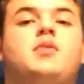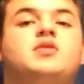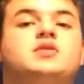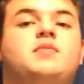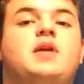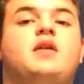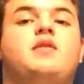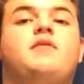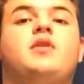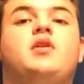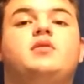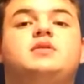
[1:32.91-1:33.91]
most amount
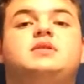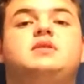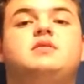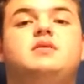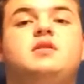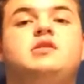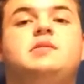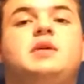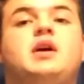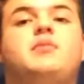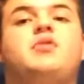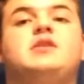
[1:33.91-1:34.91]
of votes to
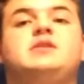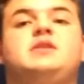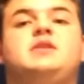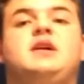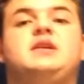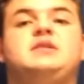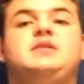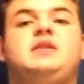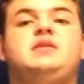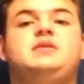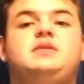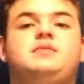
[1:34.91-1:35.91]
become President of the United
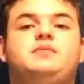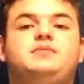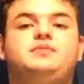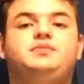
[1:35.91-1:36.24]
States.